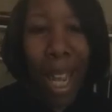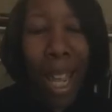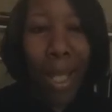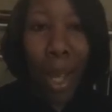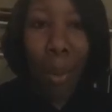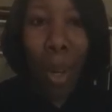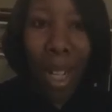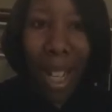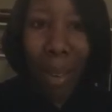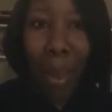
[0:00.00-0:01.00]
and so I
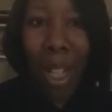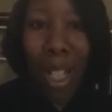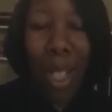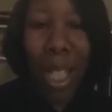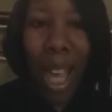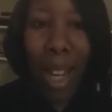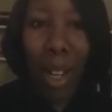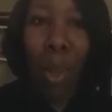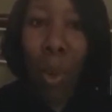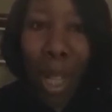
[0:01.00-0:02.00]
wanna I wanna just
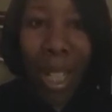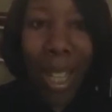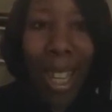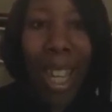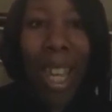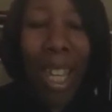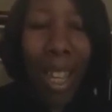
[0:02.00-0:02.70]
kind of quickly